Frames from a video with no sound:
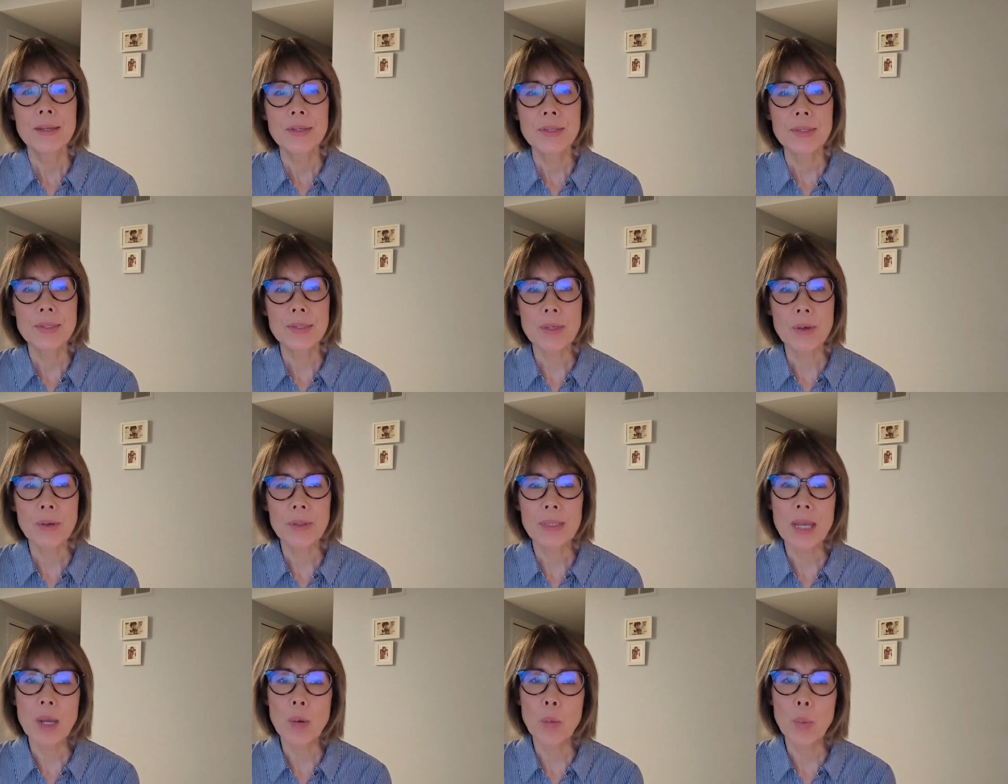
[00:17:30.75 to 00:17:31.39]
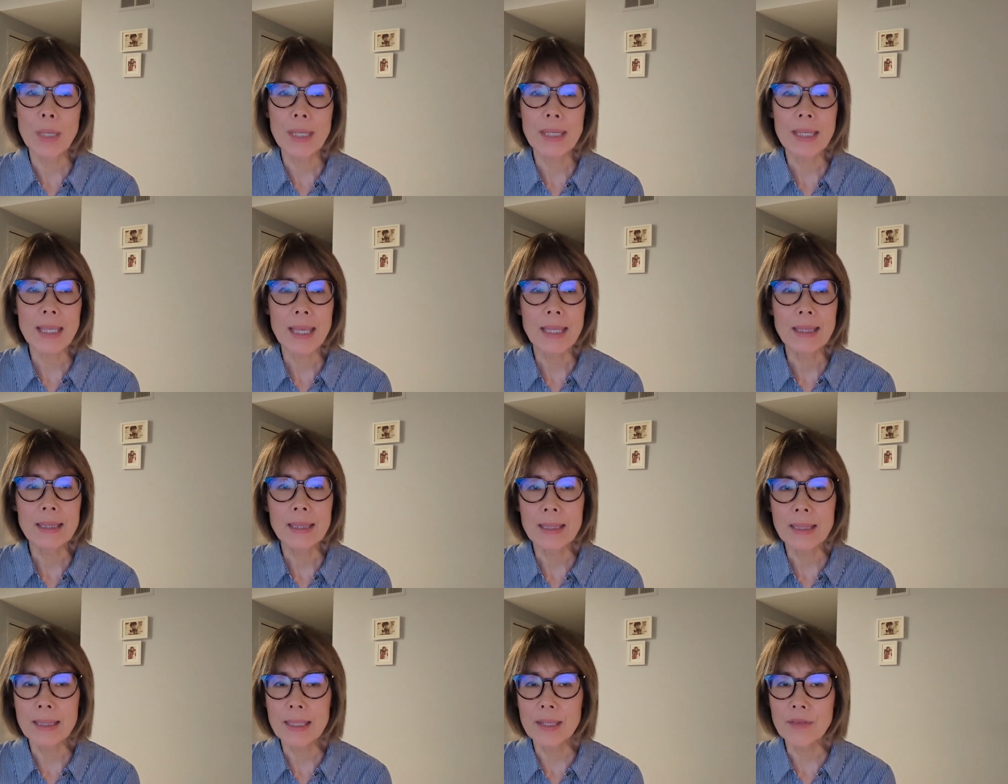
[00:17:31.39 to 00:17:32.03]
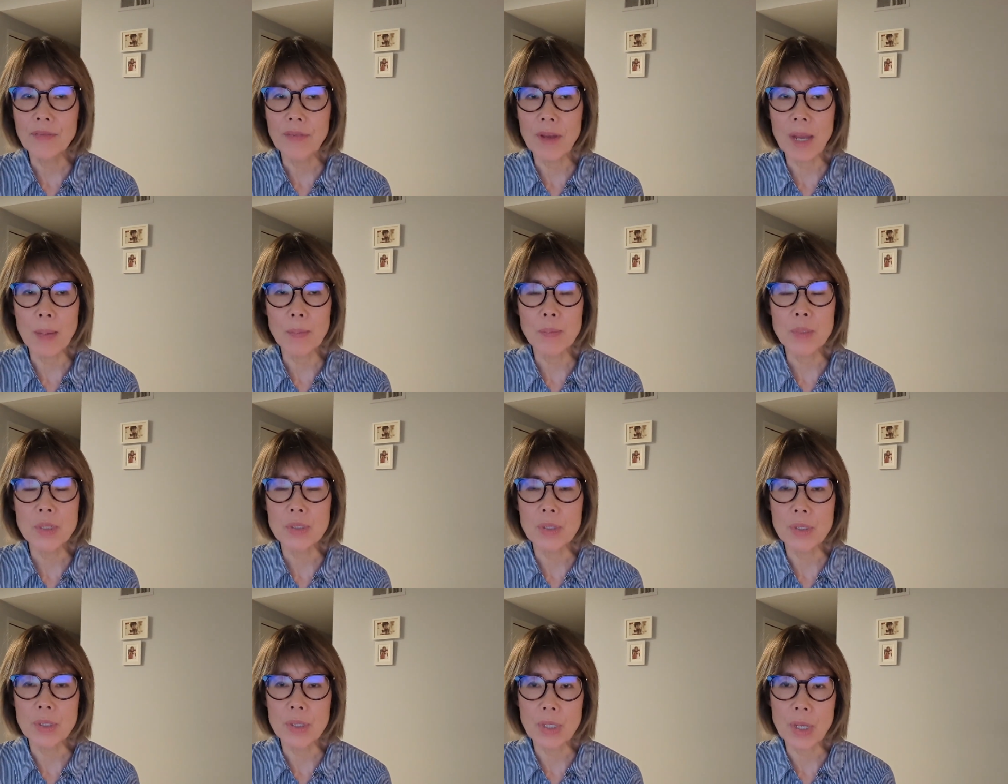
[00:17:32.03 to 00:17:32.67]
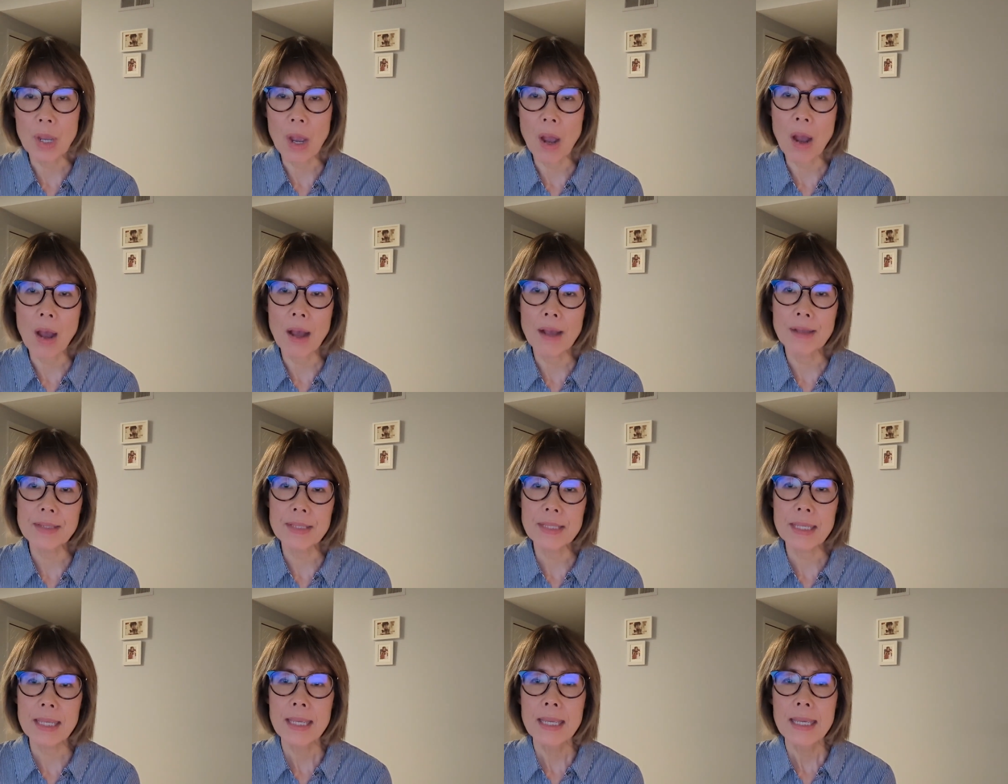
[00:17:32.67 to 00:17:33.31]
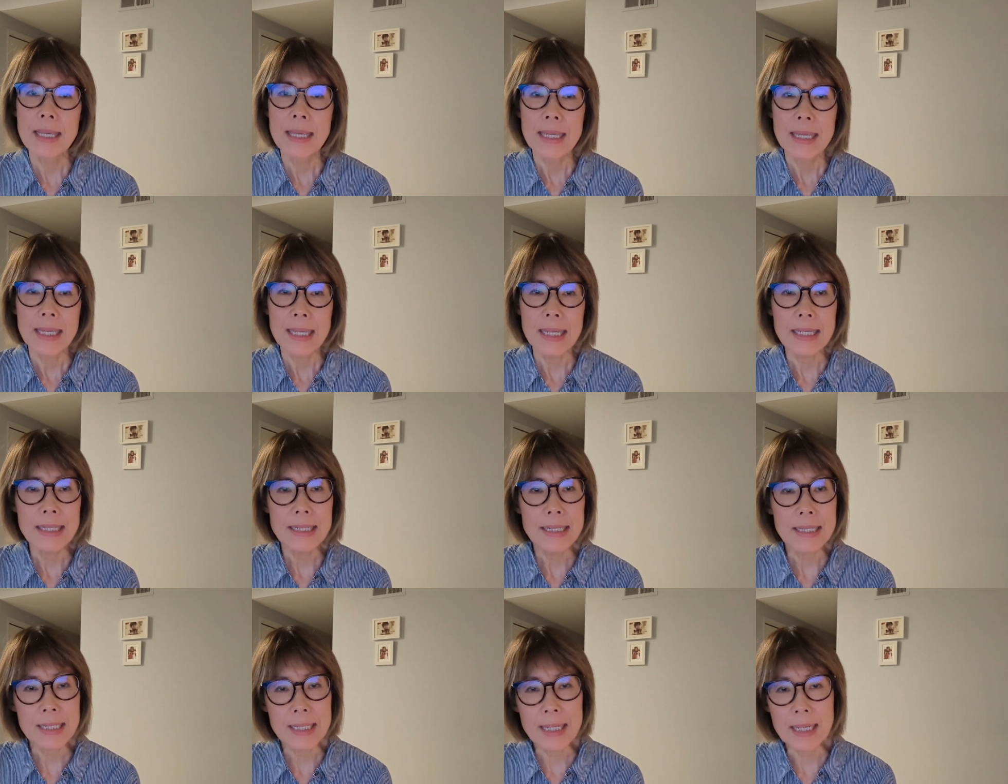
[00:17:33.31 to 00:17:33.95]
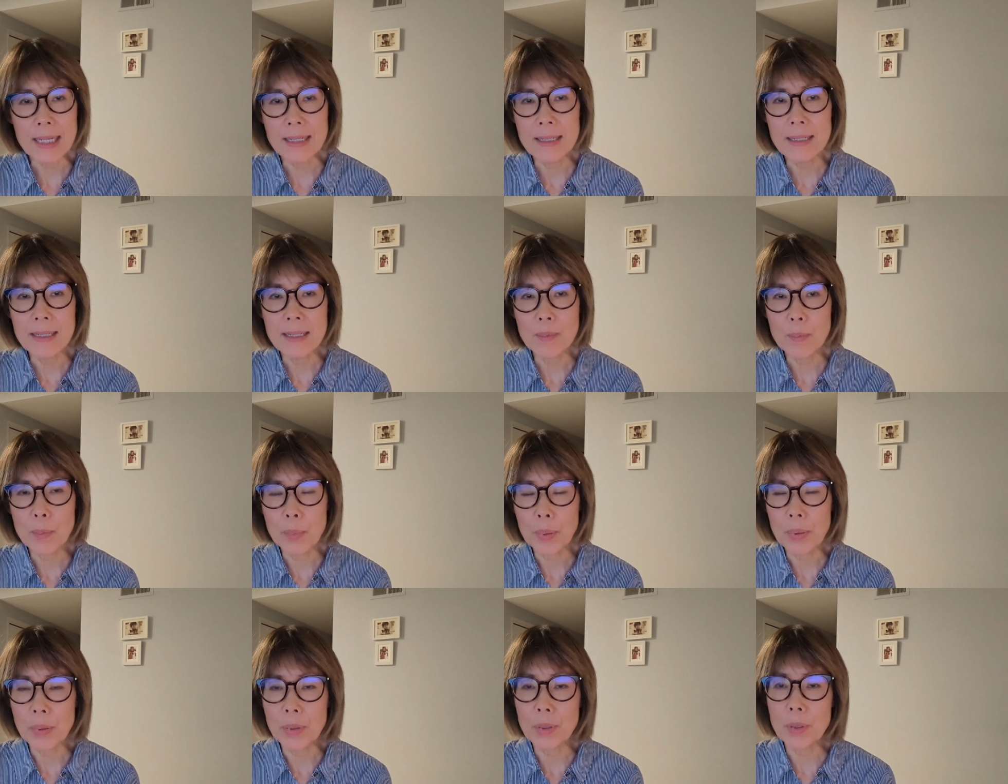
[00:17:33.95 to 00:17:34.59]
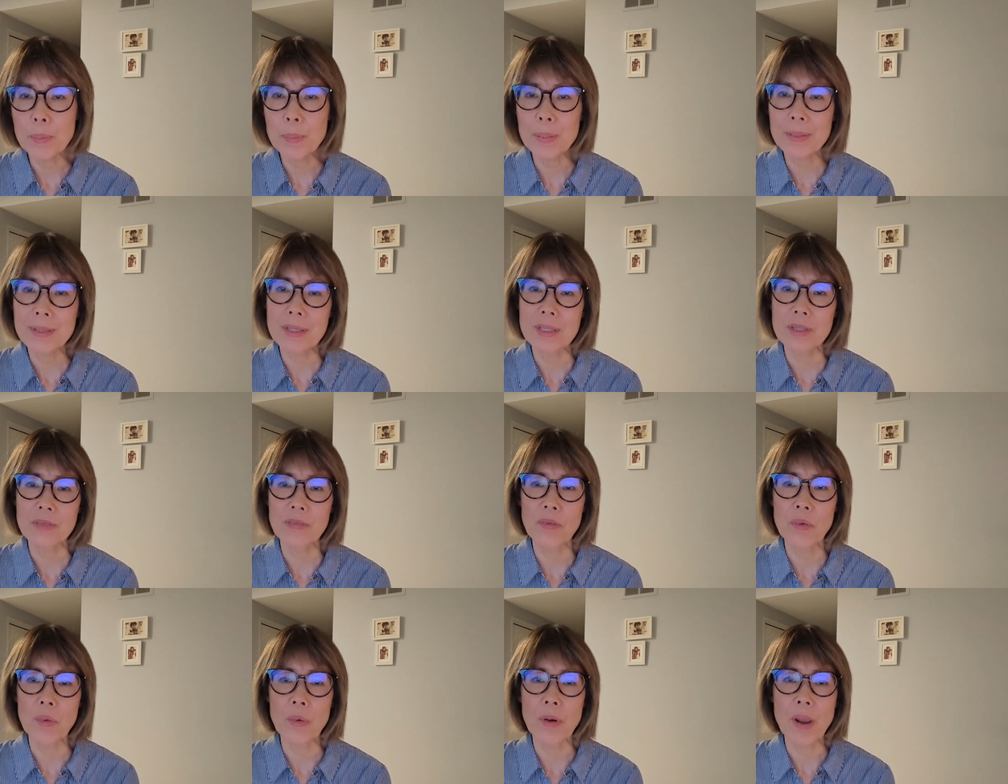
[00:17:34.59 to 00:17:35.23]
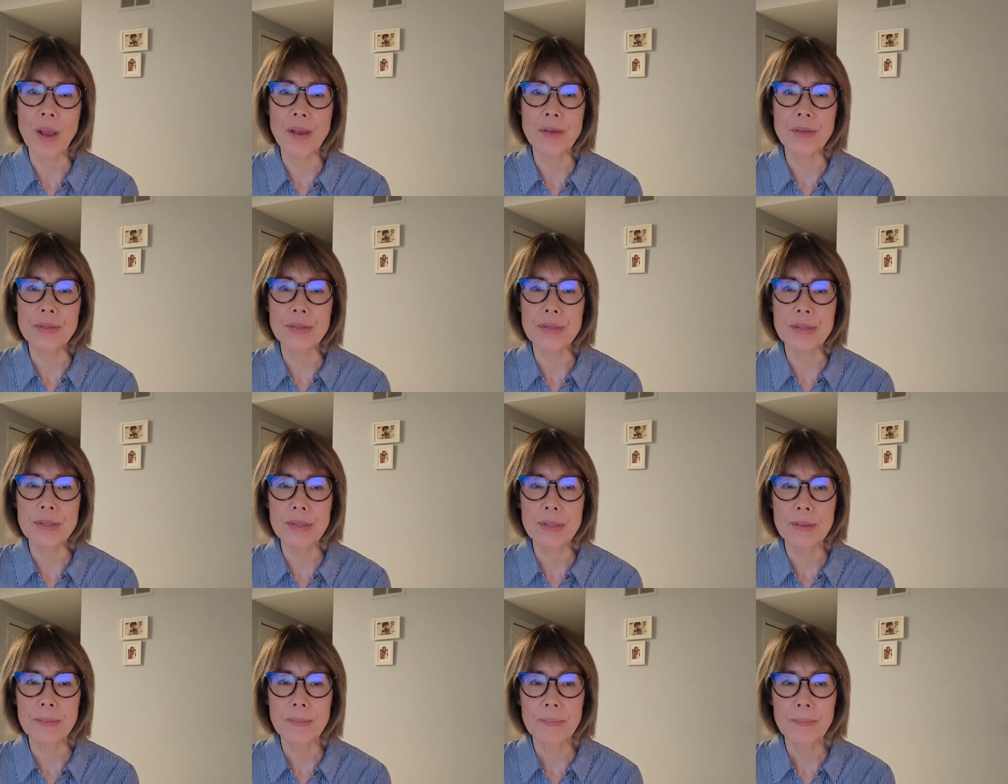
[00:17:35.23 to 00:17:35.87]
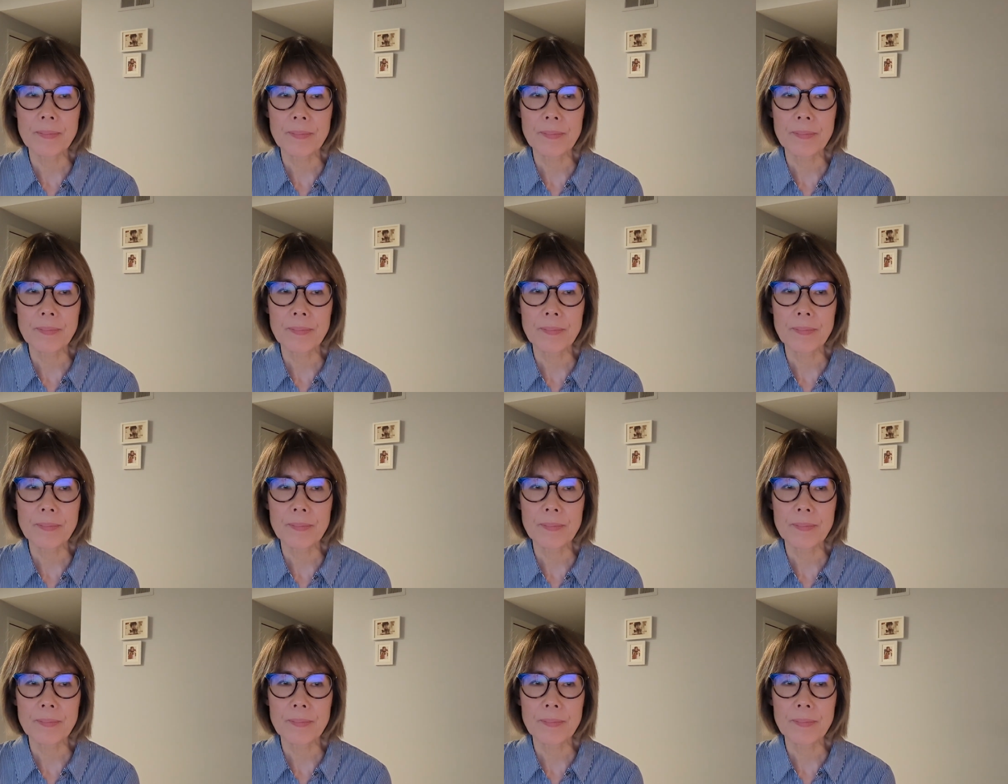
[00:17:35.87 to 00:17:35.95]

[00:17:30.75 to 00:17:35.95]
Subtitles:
so that we can live up to God's intended purpose for us.